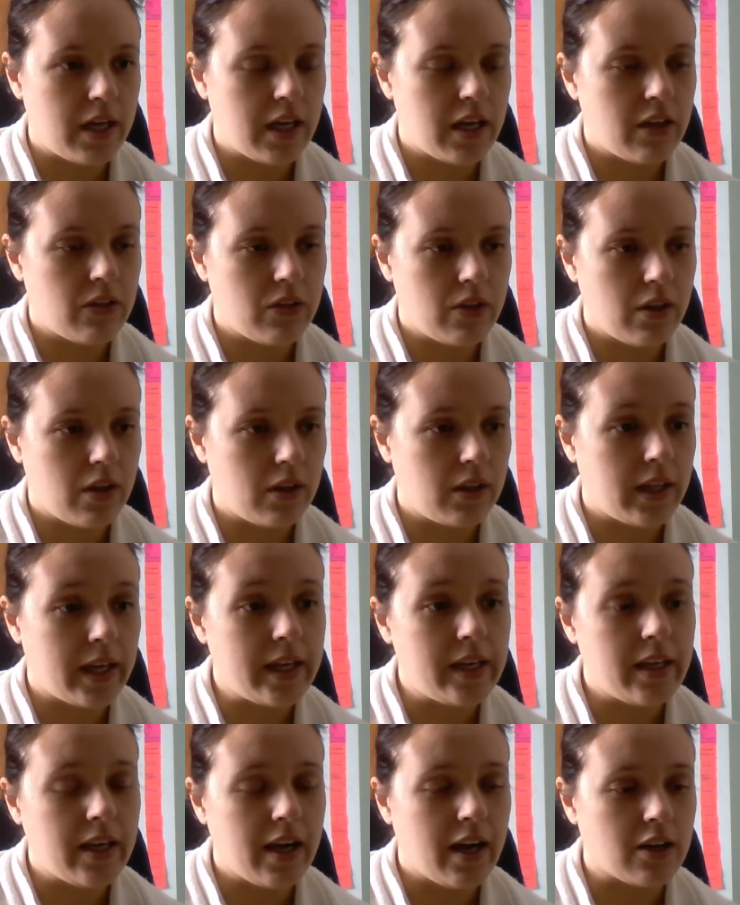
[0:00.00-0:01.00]
And the
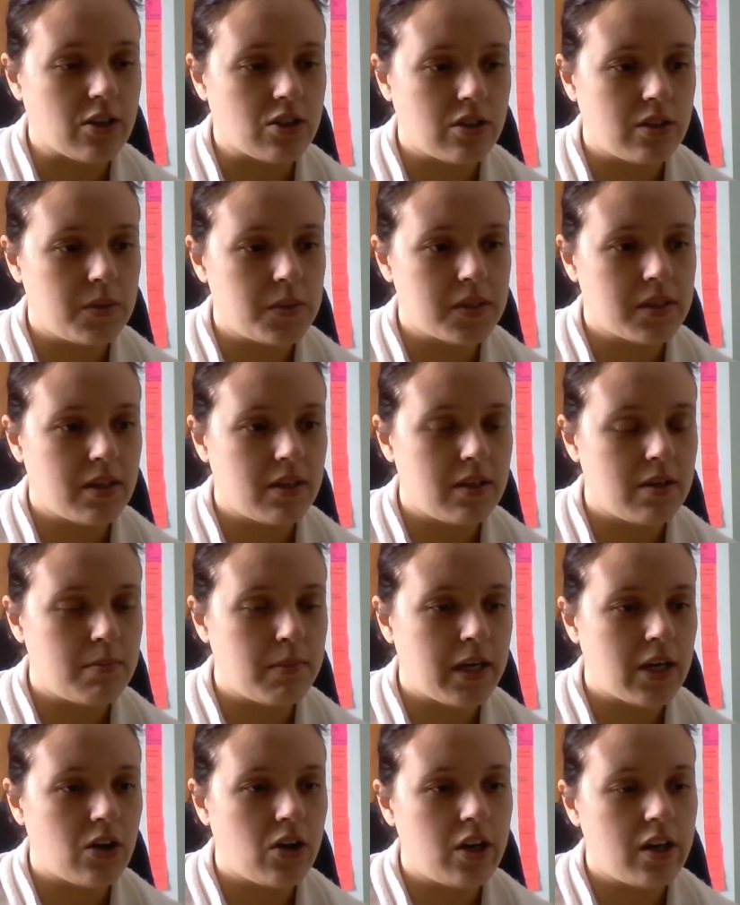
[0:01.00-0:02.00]
lady actually was getting
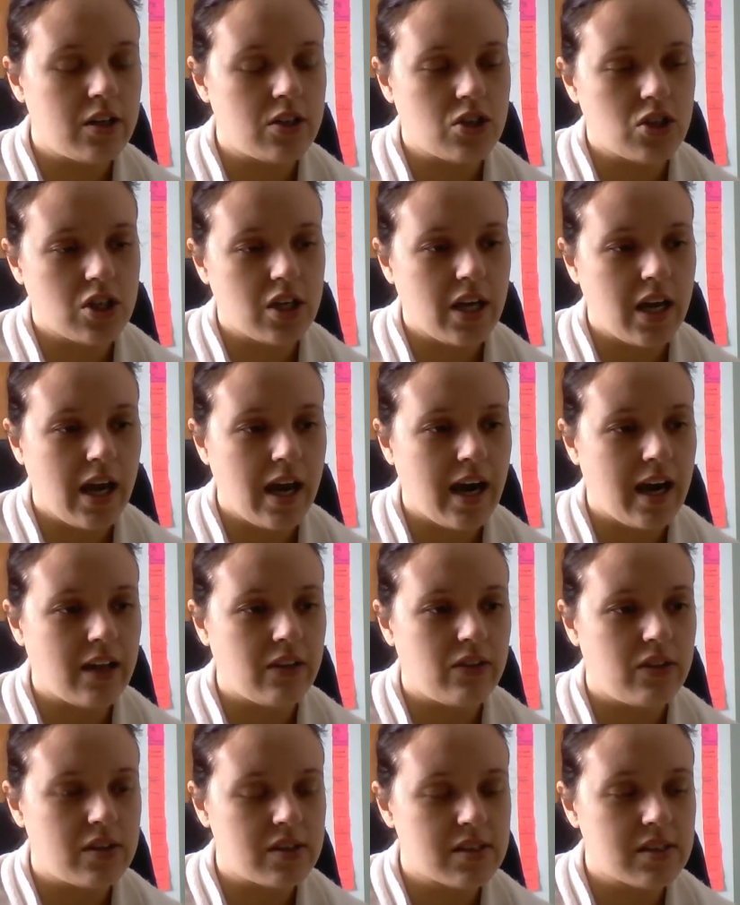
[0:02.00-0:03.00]
married, and she
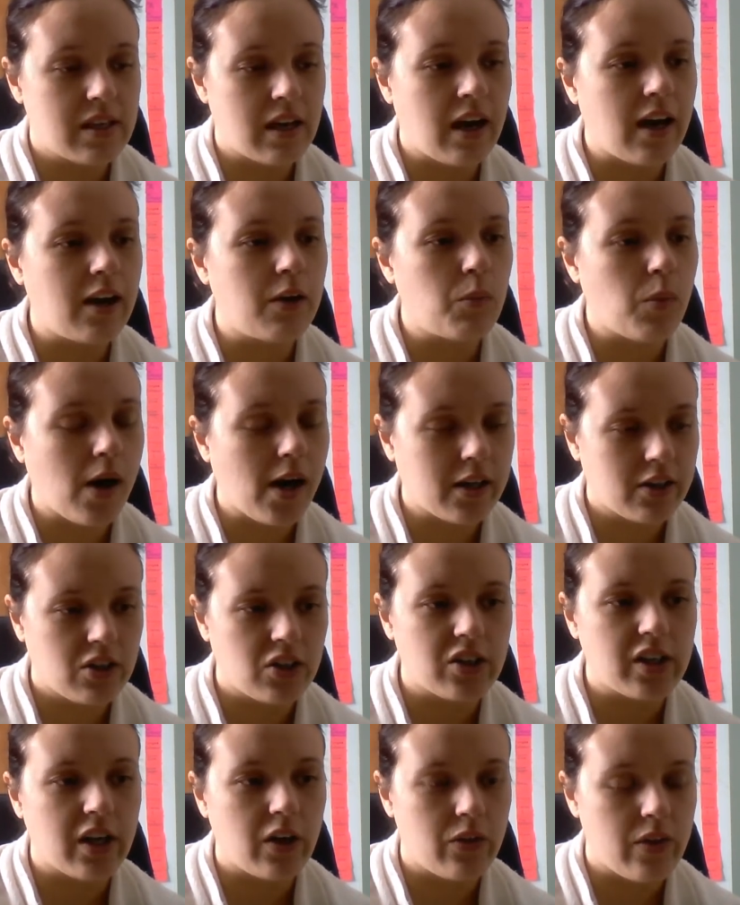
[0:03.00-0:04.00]
had this guy walk
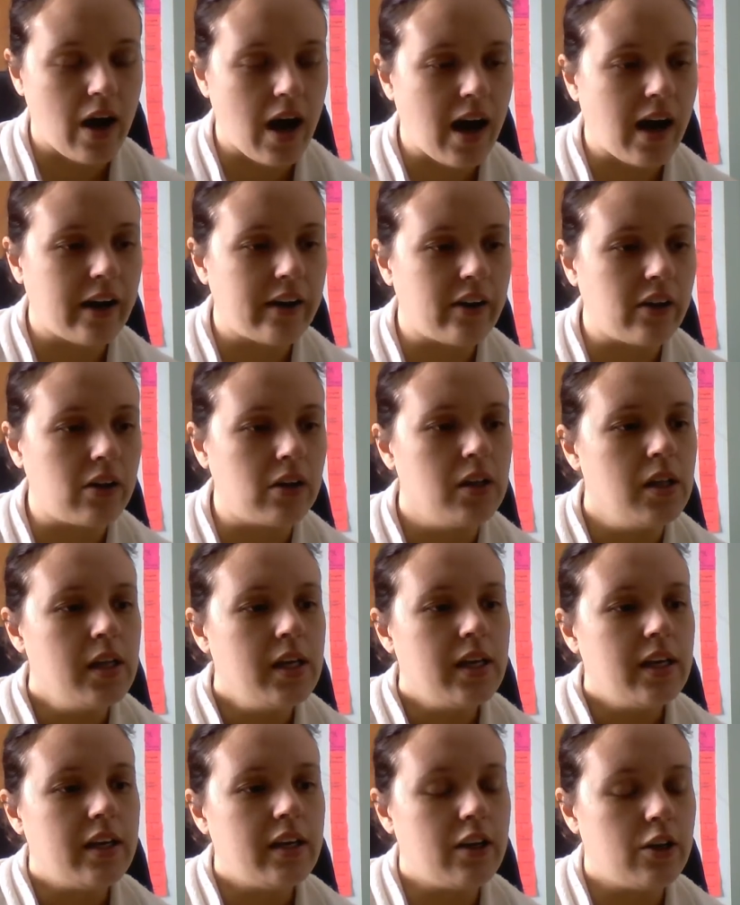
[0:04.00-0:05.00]
her down the aisle
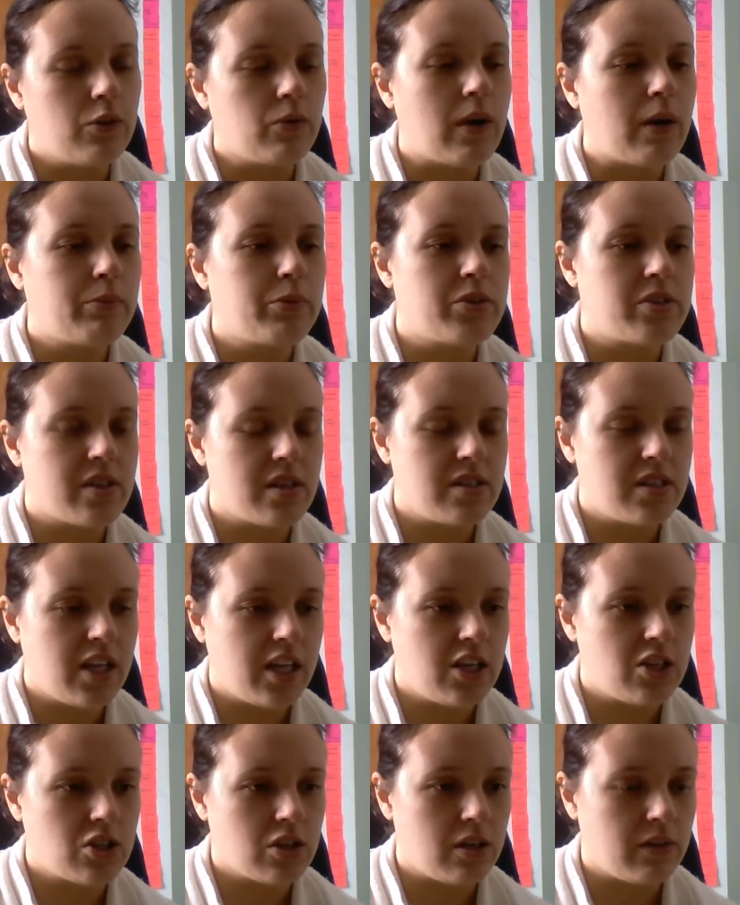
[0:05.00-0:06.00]
in
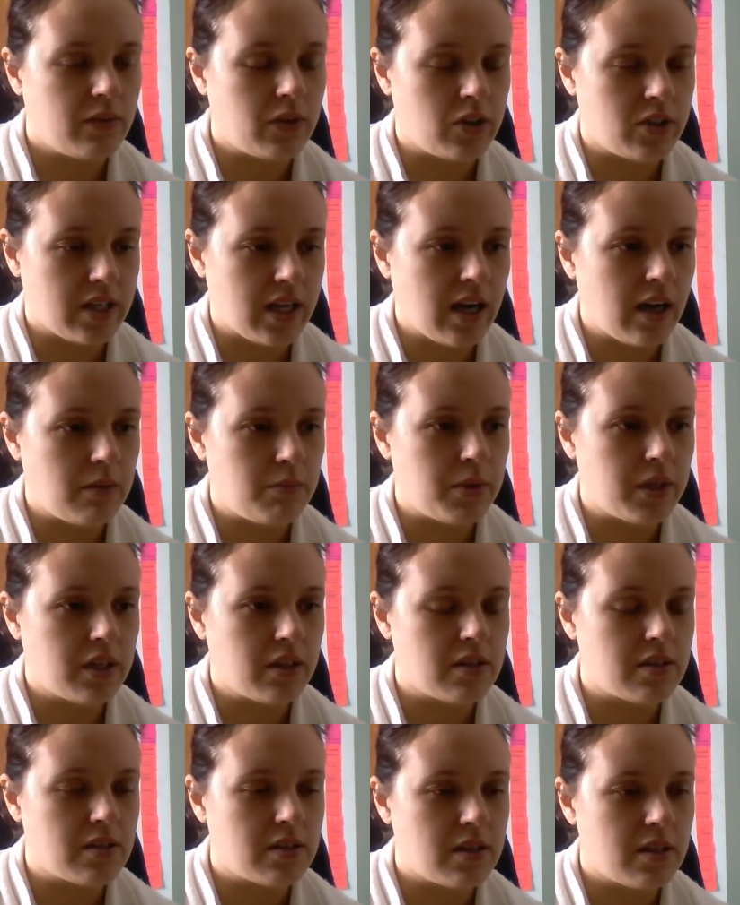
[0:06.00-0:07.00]
representation of her dad,
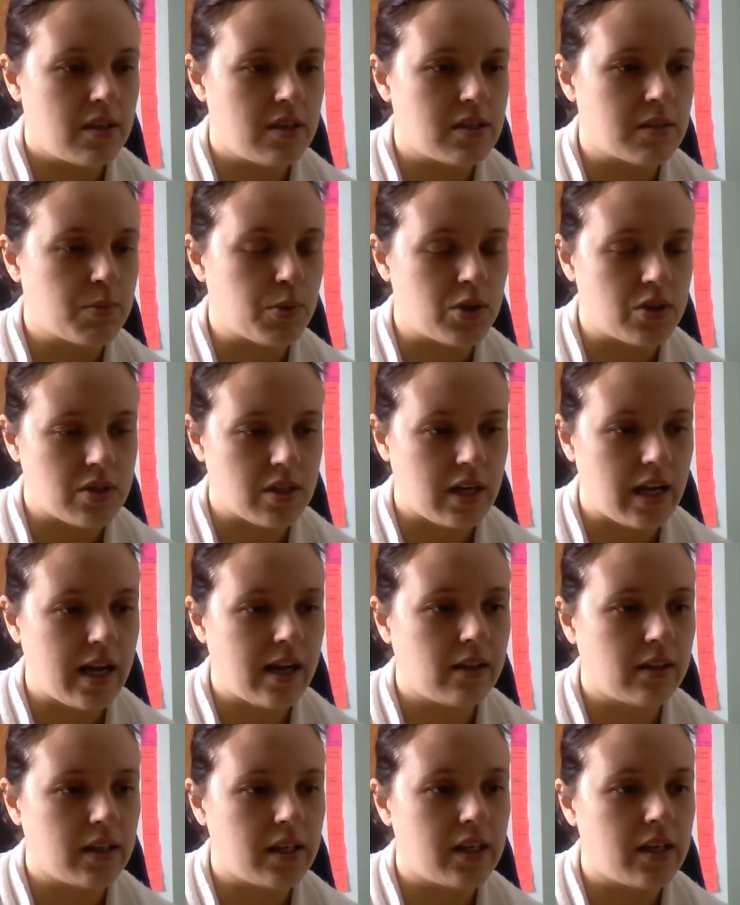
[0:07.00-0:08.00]
because his
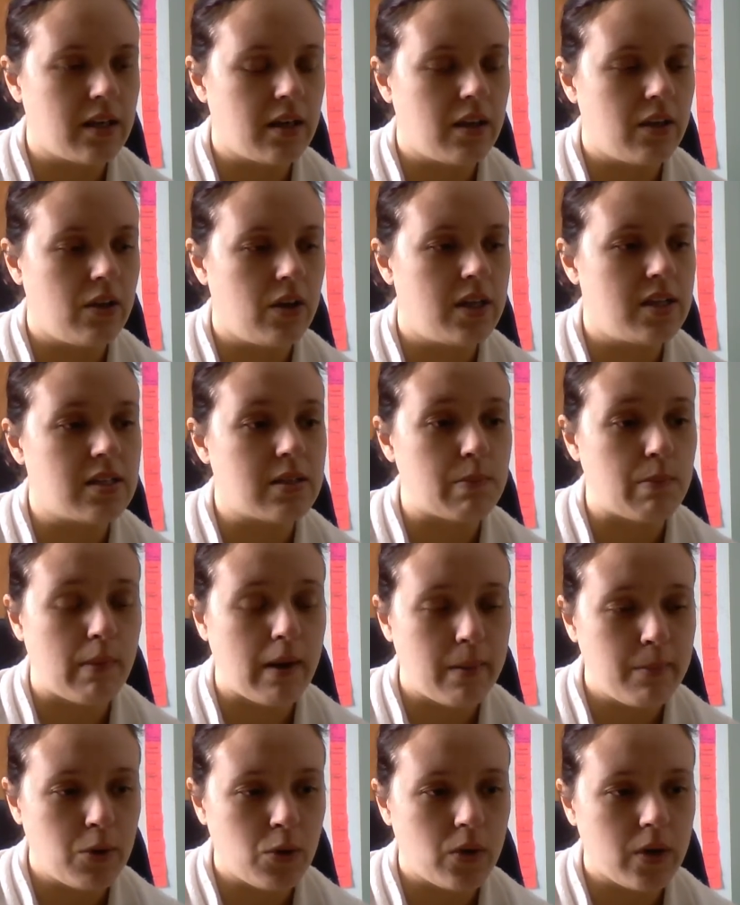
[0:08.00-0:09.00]
personality and his
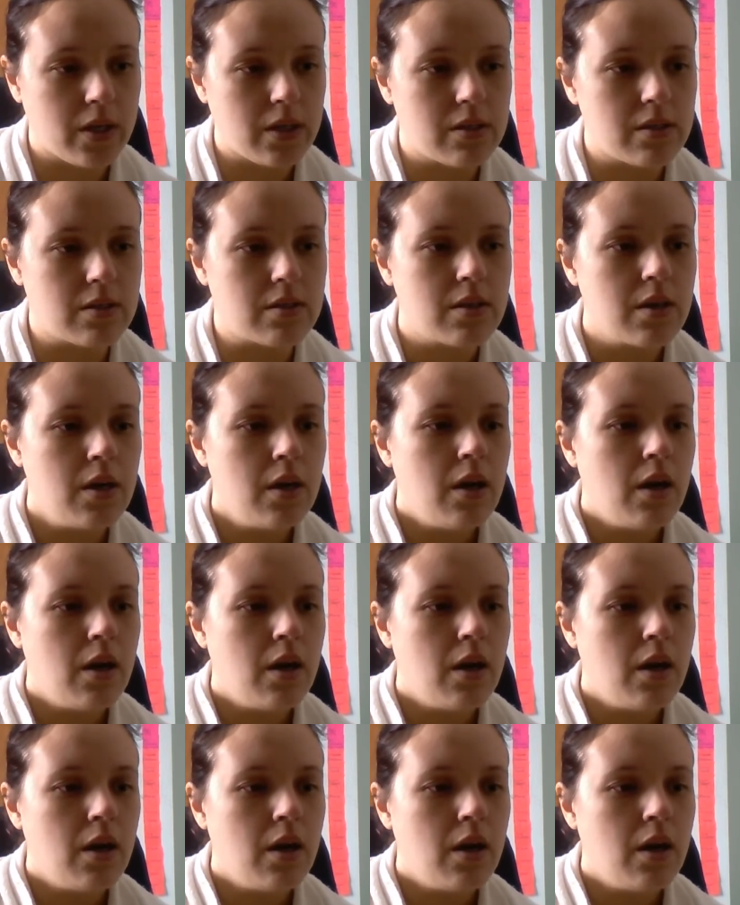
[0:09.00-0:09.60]
memories